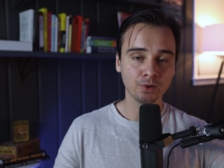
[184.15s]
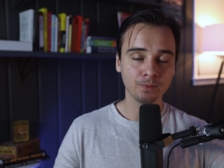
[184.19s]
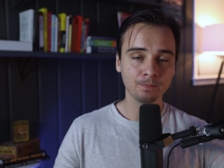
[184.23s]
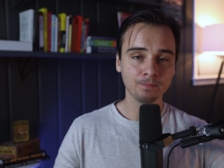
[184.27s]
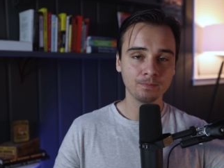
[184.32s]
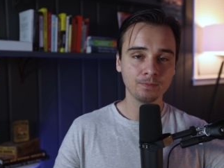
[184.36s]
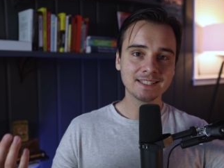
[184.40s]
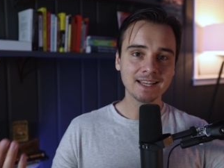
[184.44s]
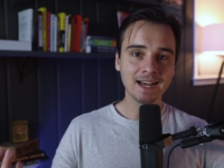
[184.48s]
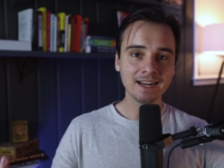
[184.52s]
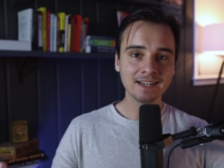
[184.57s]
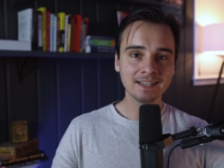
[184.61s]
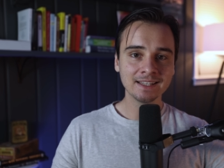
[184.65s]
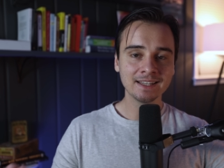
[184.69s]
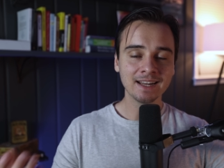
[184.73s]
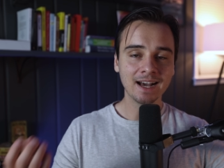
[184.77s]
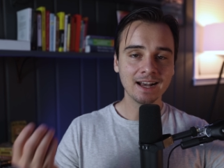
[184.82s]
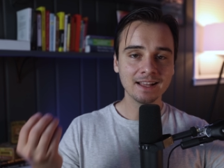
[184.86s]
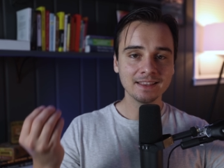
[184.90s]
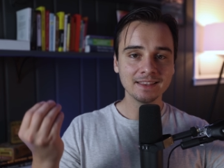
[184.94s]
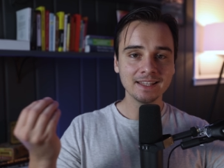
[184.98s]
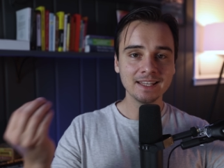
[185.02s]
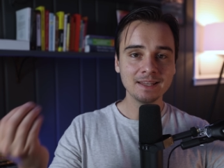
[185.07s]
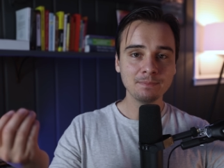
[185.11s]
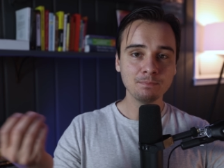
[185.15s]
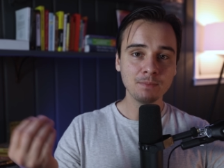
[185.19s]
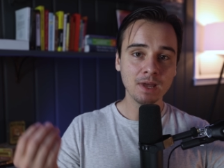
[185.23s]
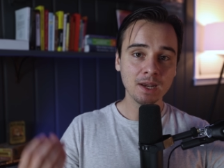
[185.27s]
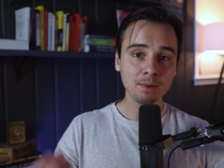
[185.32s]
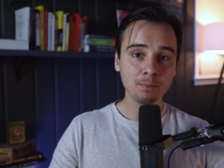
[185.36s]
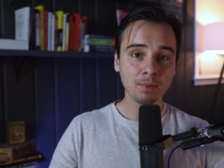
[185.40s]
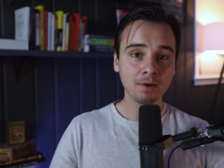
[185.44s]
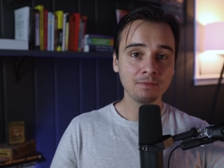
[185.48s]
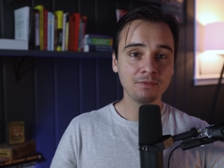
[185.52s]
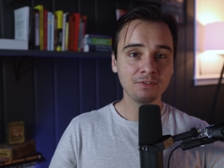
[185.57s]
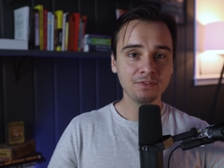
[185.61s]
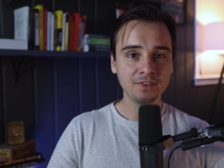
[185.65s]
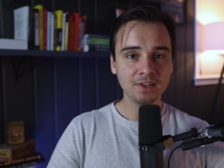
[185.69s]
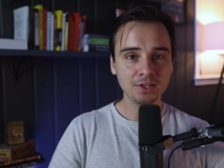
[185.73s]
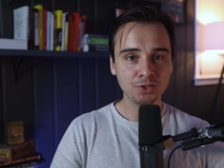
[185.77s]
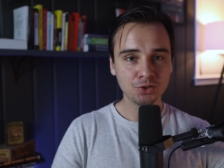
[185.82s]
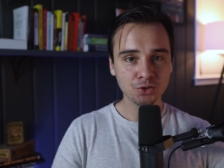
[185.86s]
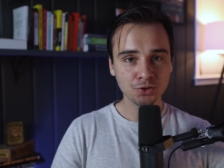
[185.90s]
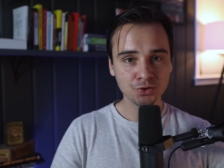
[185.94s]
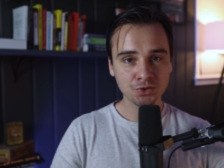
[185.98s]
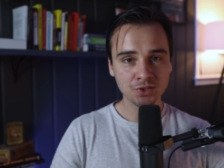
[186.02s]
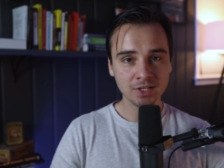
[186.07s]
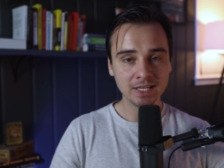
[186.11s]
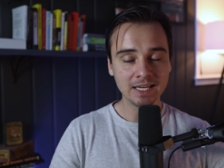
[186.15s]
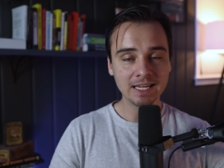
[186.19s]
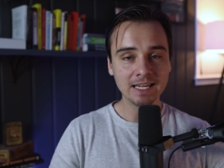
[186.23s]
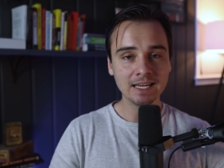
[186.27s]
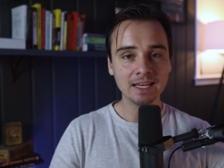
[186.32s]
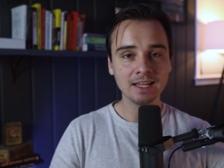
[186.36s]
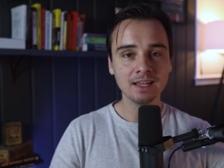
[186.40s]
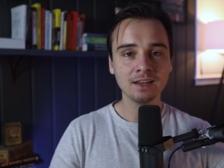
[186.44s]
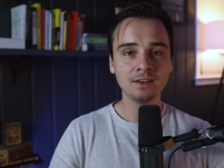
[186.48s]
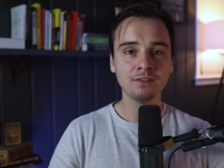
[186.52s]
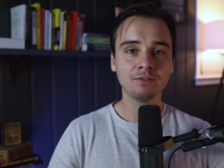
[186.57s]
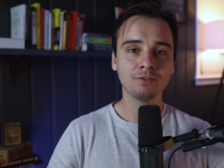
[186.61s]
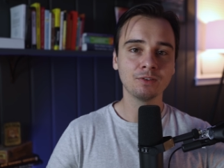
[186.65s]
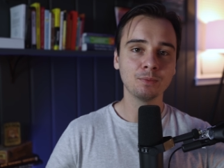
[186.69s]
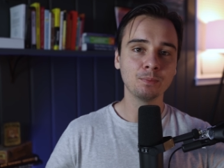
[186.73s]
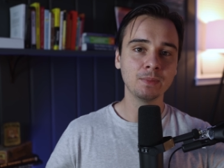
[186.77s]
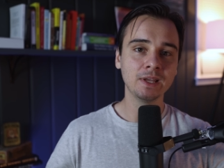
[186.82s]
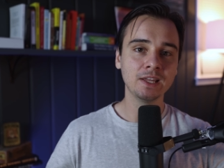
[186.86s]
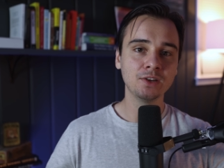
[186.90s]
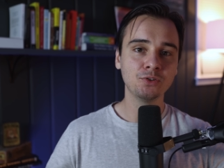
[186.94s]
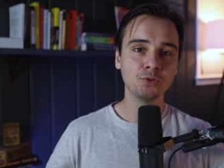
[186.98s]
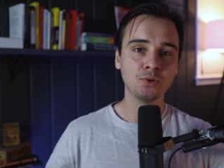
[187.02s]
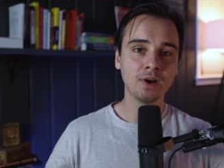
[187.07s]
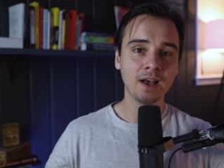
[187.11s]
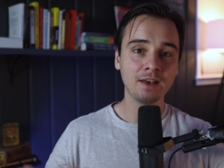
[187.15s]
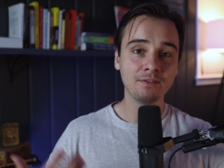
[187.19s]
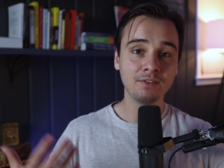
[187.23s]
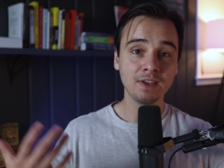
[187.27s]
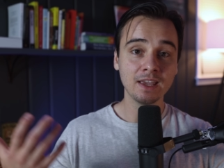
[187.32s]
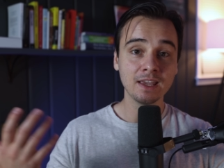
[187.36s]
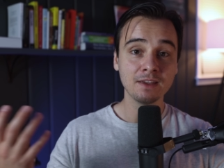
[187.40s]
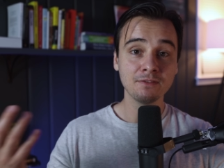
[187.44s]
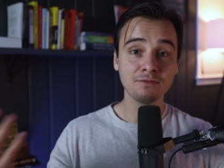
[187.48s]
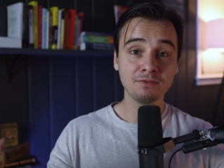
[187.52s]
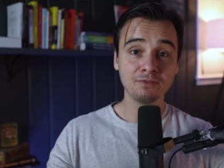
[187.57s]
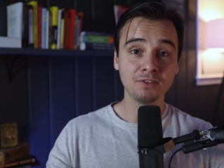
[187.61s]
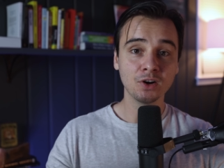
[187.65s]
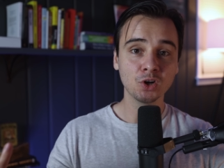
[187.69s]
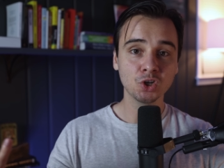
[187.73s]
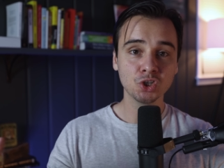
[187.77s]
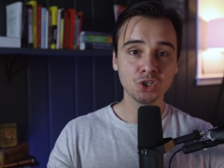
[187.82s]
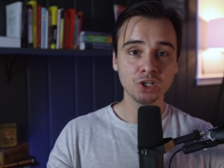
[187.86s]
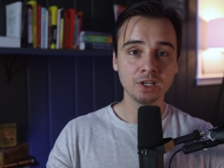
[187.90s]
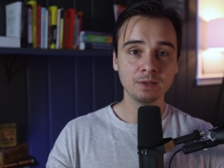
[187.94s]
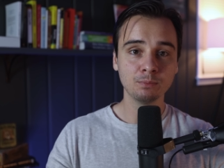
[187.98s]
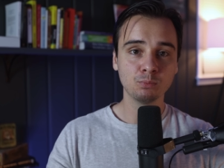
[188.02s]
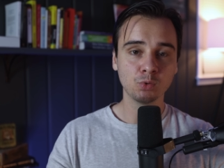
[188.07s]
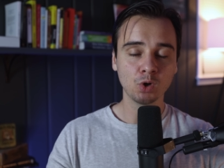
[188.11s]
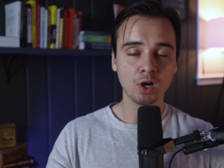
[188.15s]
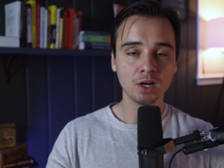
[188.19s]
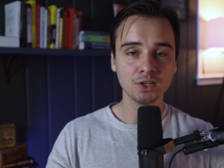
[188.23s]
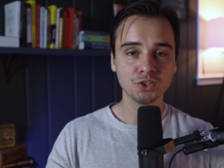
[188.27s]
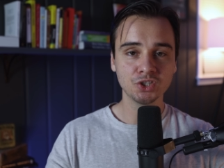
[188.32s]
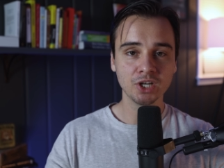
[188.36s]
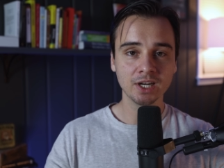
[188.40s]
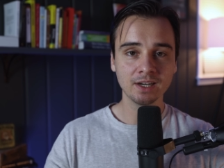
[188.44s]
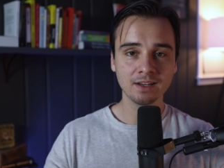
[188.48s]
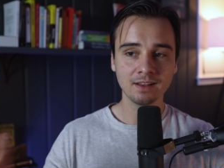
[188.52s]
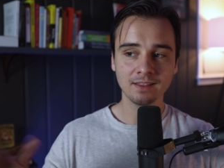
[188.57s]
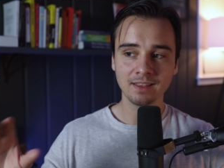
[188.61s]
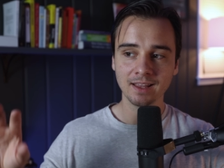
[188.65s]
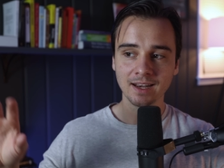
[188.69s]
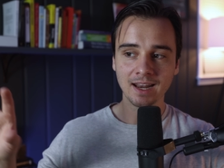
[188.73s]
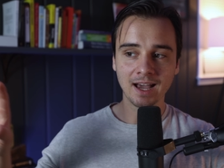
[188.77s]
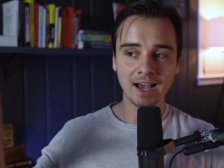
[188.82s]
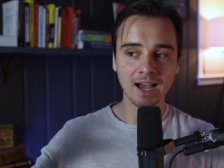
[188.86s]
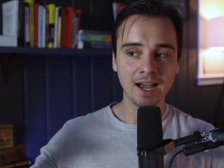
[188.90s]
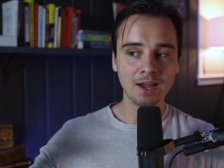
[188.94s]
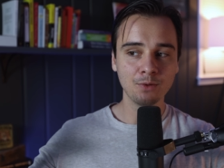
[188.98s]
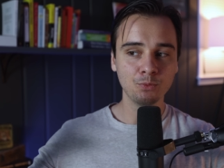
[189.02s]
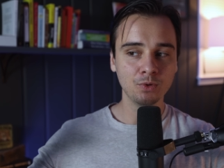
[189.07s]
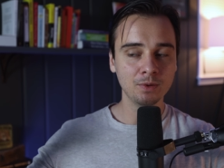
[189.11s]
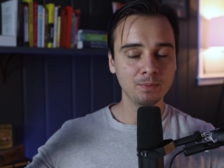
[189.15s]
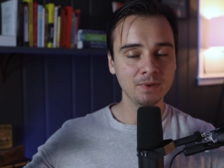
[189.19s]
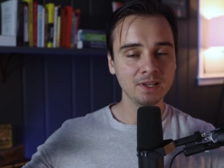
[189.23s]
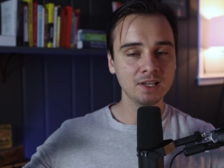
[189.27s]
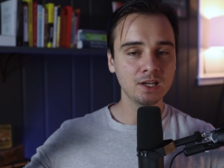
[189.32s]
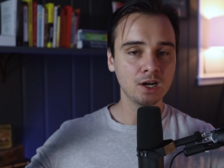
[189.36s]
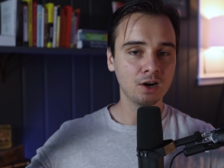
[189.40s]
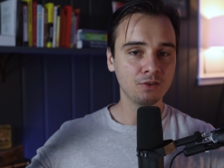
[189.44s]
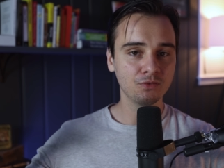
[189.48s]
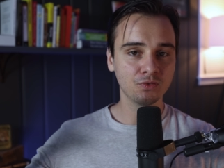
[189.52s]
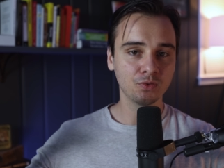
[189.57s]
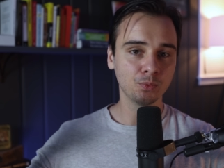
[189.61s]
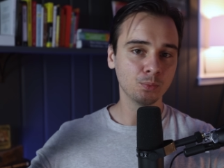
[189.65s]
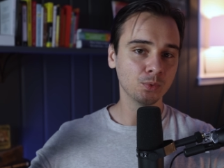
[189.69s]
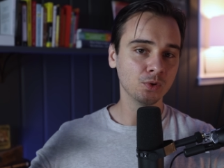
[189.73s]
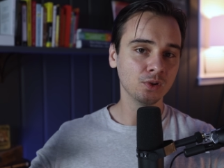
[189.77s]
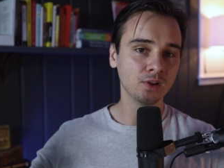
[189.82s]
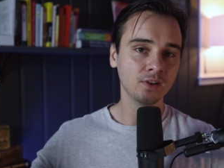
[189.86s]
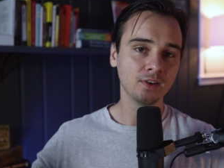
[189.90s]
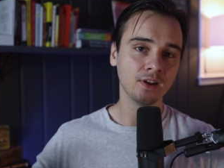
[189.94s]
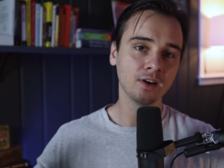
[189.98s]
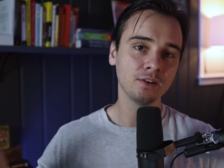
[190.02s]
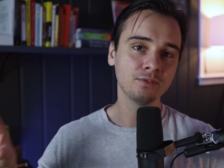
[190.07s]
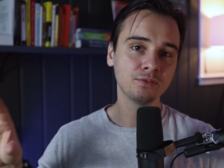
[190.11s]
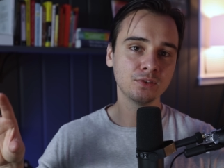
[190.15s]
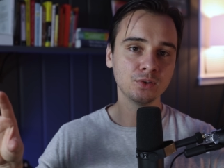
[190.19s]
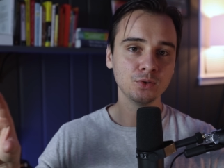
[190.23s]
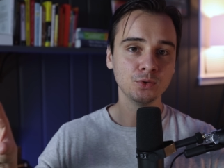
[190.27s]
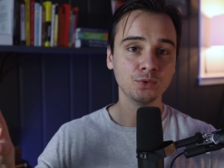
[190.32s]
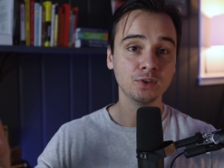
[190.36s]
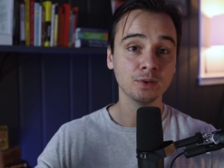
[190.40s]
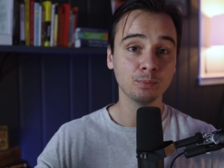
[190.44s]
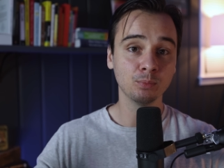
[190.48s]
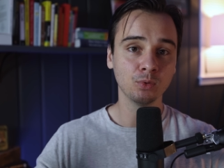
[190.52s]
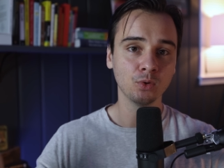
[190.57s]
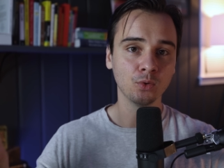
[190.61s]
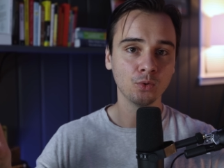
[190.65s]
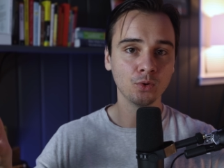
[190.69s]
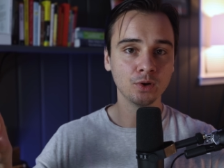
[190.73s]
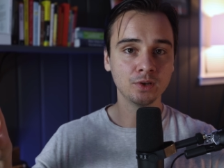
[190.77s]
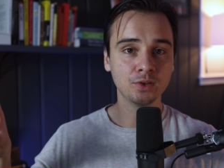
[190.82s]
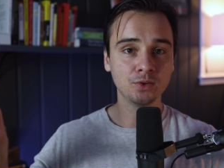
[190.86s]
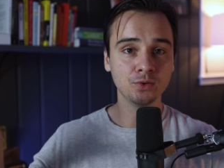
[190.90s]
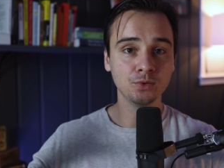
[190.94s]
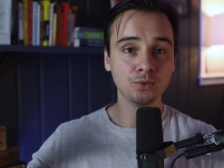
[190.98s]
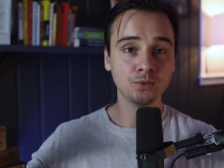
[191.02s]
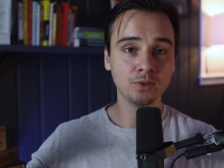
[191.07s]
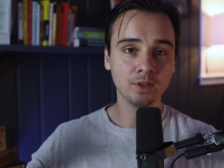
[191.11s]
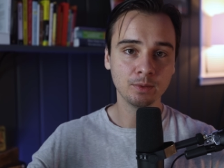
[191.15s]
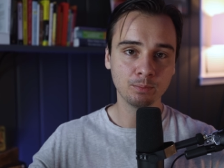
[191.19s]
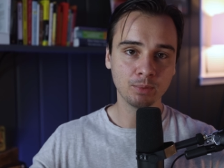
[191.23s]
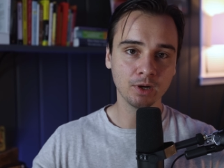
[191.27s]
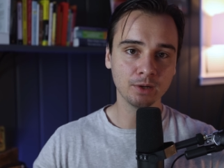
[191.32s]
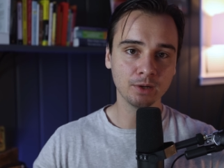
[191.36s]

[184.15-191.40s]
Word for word: I decided on the minimum features needed for me to have a functioning project that I would be comfortable enough to deploy to the